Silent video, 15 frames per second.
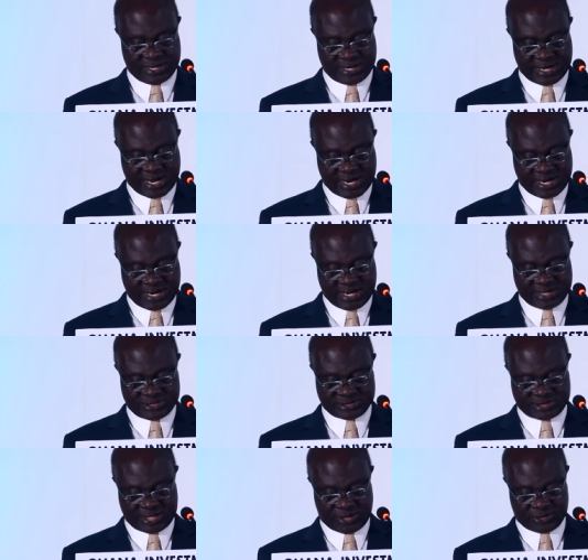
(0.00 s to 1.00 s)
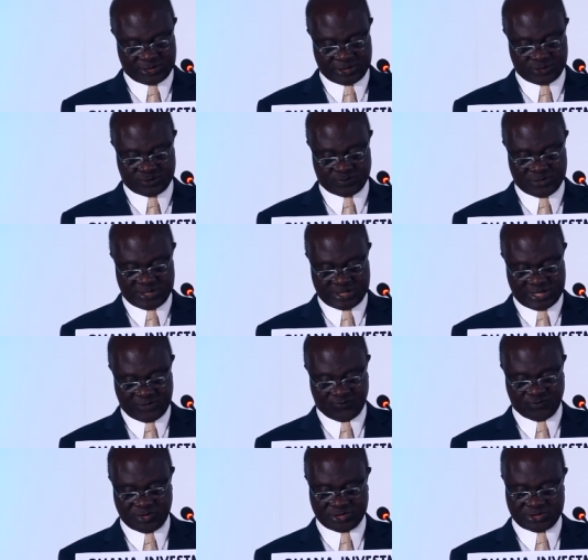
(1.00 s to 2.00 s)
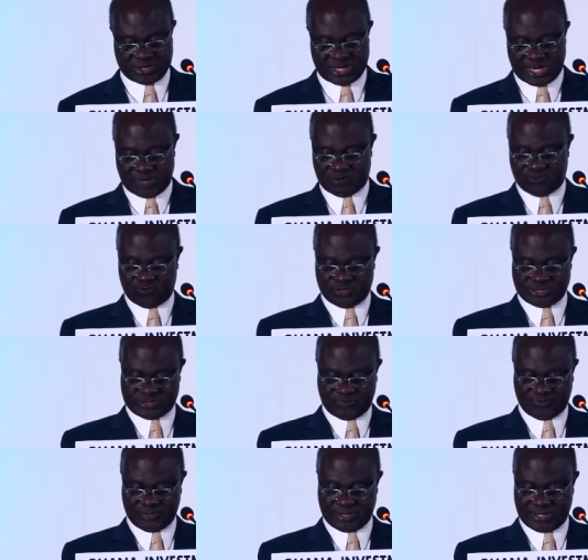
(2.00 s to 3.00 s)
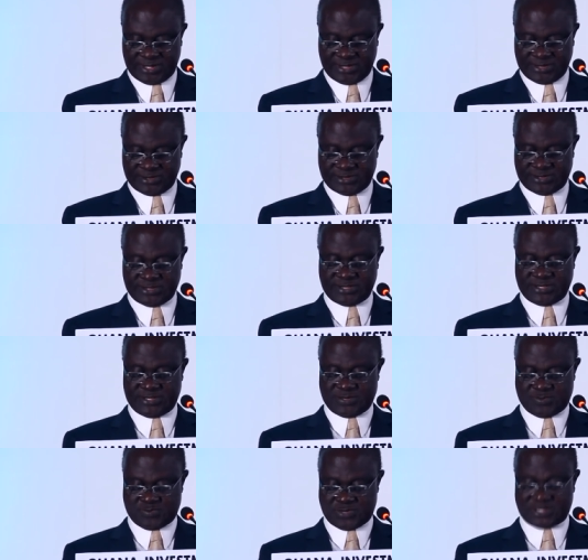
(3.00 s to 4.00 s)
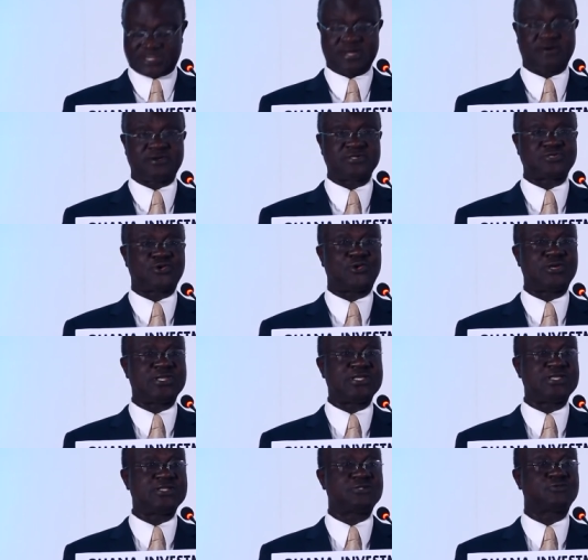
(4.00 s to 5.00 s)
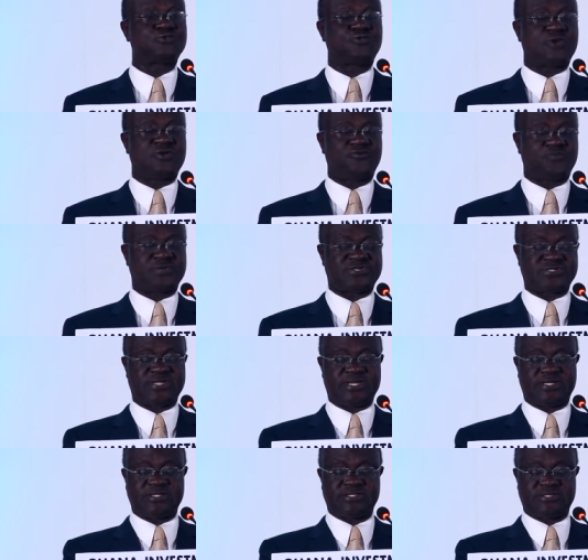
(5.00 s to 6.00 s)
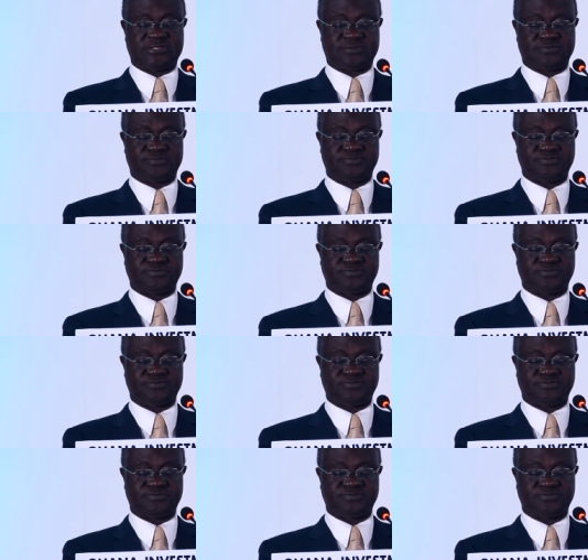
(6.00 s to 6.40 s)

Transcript: Ghana is touted to be the aviation hub of West Africa, but carries only 12%